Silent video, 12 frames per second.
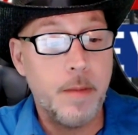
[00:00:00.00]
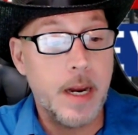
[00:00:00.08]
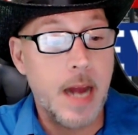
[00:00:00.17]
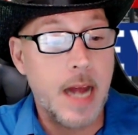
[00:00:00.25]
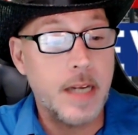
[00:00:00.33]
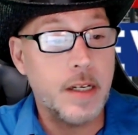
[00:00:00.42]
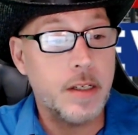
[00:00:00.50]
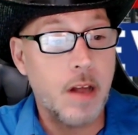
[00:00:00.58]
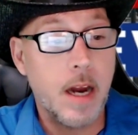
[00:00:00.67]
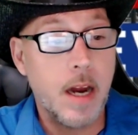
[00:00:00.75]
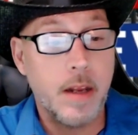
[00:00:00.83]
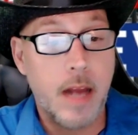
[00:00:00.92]
But I just
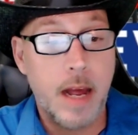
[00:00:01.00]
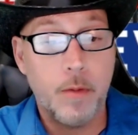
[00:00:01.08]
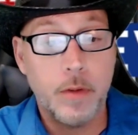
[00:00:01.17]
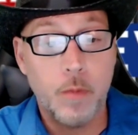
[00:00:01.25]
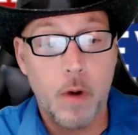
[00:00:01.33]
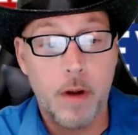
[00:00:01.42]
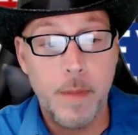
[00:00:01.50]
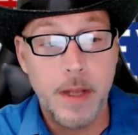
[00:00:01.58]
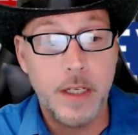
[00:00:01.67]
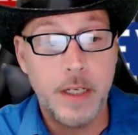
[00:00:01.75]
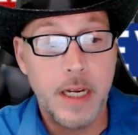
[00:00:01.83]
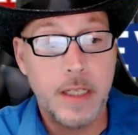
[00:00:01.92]
thought that was worth
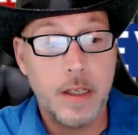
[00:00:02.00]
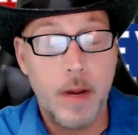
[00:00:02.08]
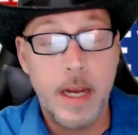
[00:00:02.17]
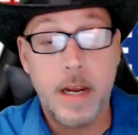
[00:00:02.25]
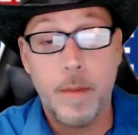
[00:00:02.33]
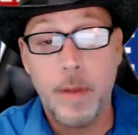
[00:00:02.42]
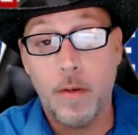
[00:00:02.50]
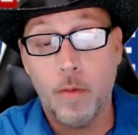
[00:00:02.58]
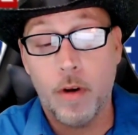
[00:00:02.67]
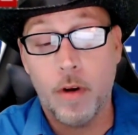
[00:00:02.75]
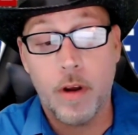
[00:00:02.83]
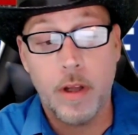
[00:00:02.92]
mentioning. So he could be a
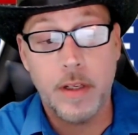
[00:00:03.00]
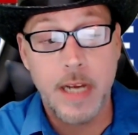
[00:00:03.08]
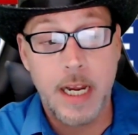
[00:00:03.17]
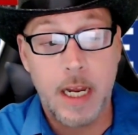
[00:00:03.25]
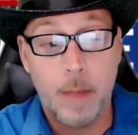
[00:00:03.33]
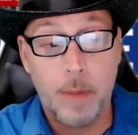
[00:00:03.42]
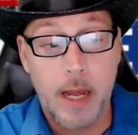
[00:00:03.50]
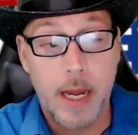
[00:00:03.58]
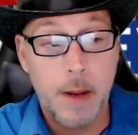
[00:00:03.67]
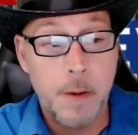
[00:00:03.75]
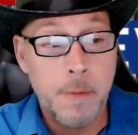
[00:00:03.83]
real good sneaky play.